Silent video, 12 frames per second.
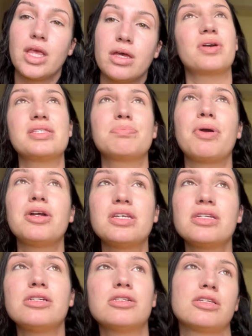because
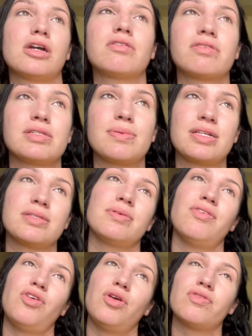bartenders aren't responsible
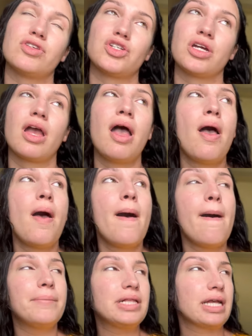if you overdrink.
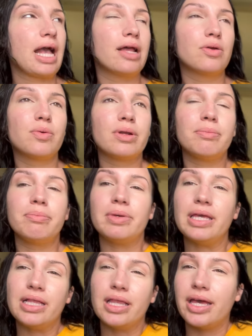But like, I don't want to
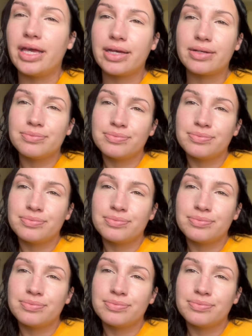be like